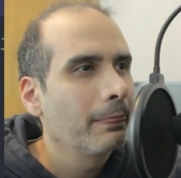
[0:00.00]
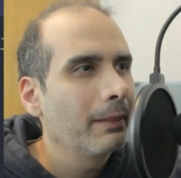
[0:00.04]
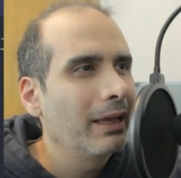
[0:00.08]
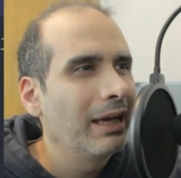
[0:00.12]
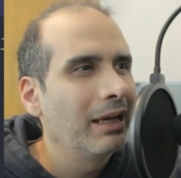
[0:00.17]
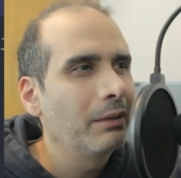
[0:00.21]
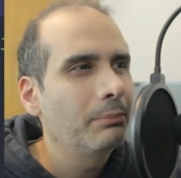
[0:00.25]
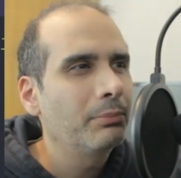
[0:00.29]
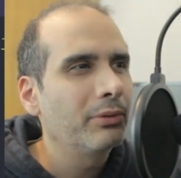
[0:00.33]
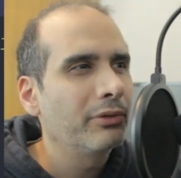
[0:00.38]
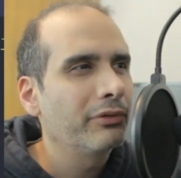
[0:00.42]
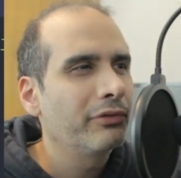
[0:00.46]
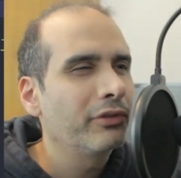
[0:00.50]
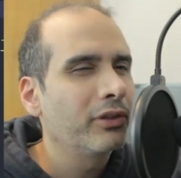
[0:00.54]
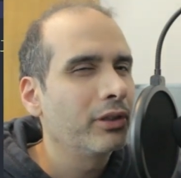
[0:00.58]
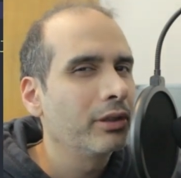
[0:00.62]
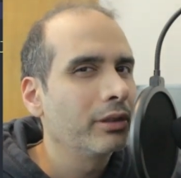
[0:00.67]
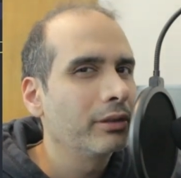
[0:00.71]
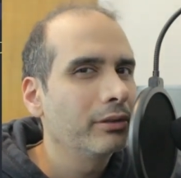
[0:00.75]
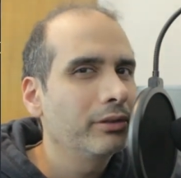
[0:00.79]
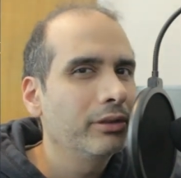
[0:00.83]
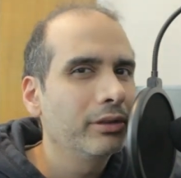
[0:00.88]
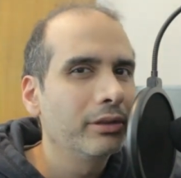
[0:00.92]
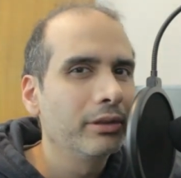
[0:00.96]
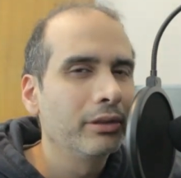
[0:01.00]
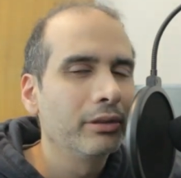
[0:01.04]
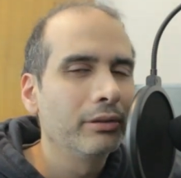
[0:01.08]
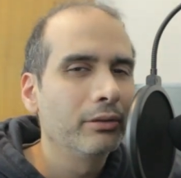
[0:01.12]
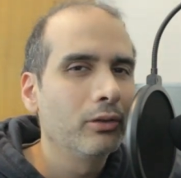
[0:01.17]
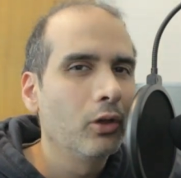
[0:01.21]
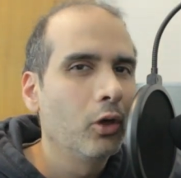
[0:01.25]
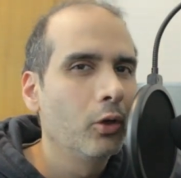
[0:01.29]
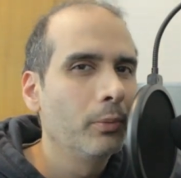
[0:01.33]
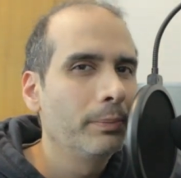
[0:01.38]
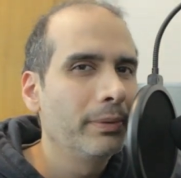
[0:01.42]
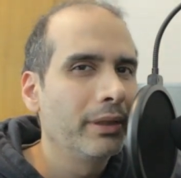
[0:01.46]
I prefer to
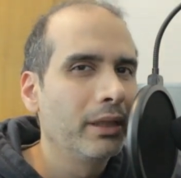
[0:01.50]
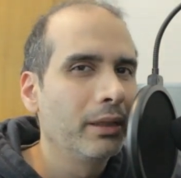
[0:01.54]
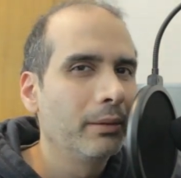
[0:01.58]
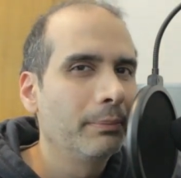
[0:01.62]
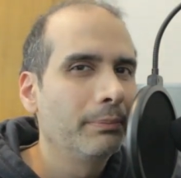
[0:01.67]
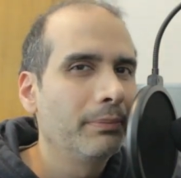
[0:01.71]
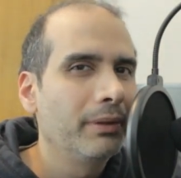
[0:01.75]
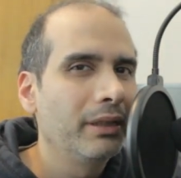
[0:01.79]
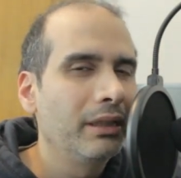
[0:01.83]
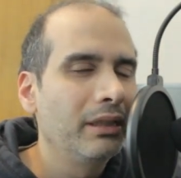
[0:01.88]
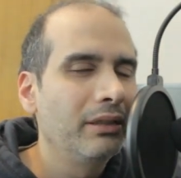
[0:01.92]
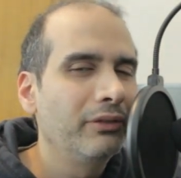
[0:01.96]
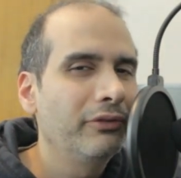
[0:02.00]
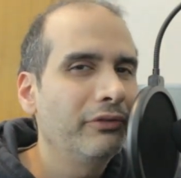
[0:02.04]
open up the